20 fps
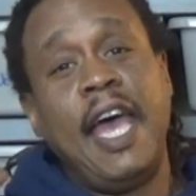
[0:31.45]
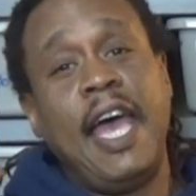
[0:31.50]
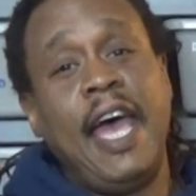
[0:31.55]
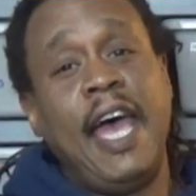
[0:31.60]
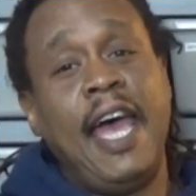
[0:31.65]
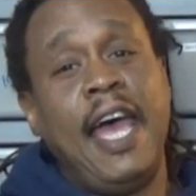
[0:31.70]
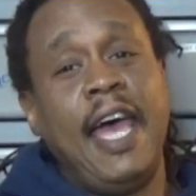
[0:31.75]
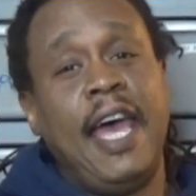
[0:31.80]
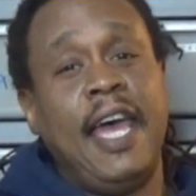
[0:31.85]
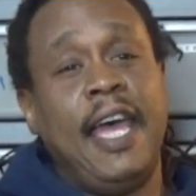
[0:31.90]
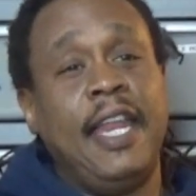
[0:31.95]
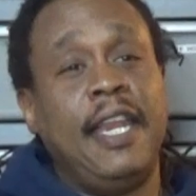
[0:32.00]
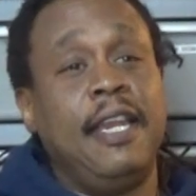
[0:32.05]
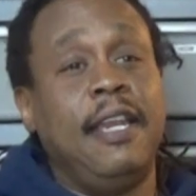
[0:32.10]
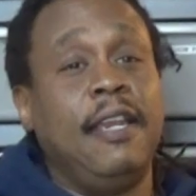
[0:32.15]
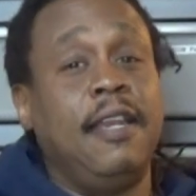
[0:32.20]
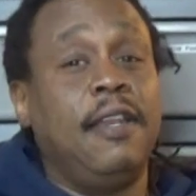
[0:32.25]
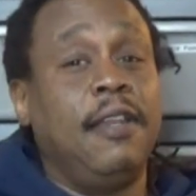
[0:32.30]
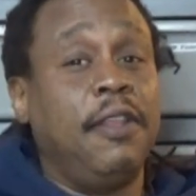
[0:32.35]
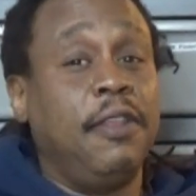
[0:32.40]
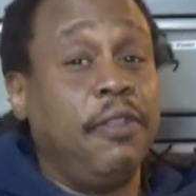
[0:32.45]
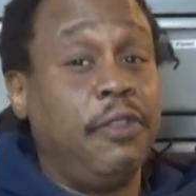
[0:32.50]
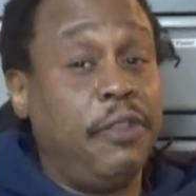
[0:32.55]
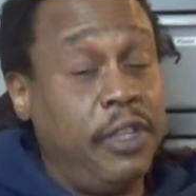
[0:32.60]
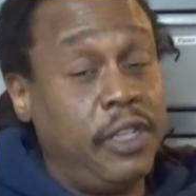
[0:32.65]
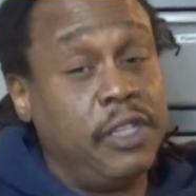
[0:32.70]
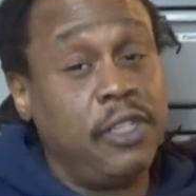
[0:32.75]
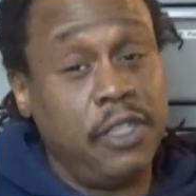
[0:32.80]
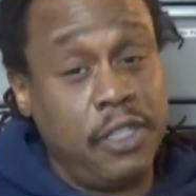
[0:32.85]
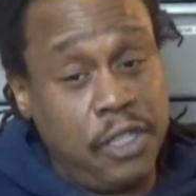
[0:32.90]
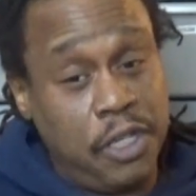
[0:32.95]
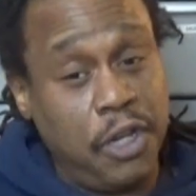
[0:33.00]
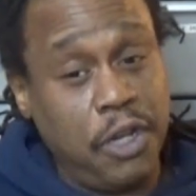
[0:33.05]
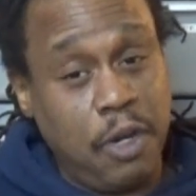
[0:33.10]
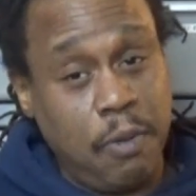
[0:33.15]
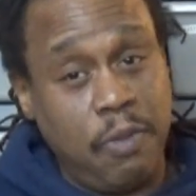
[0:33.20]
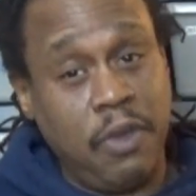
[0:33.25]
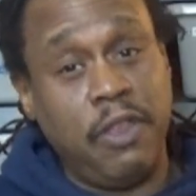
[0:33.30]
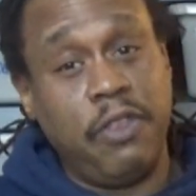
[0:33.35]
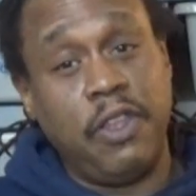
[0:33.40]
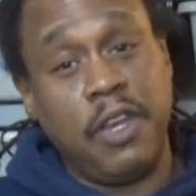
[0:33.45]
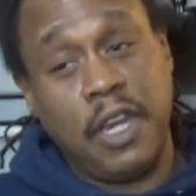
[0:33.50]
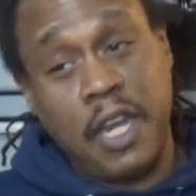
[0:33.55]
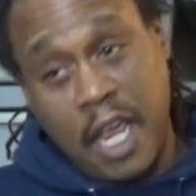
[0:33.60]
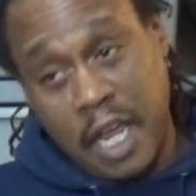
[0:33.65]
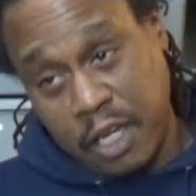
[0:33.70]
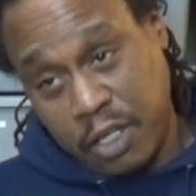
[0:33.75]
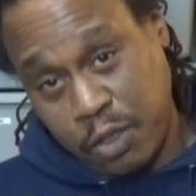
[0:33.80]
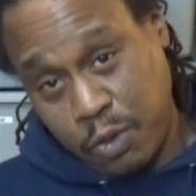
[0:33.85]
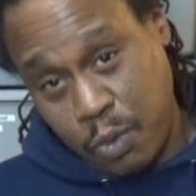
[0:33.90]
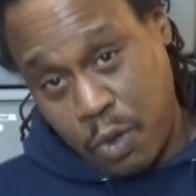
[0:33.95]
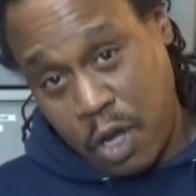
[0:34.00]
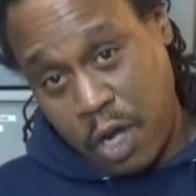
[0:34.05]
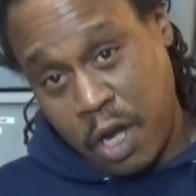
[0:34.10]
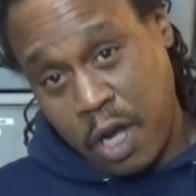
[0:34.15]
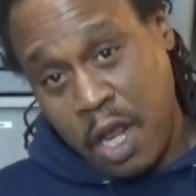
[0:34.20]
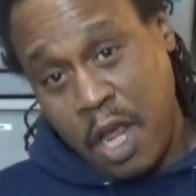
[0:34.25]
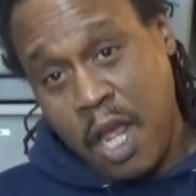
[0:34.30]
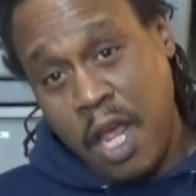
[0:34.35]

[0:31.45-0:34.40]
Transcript: And this is going to be the next one.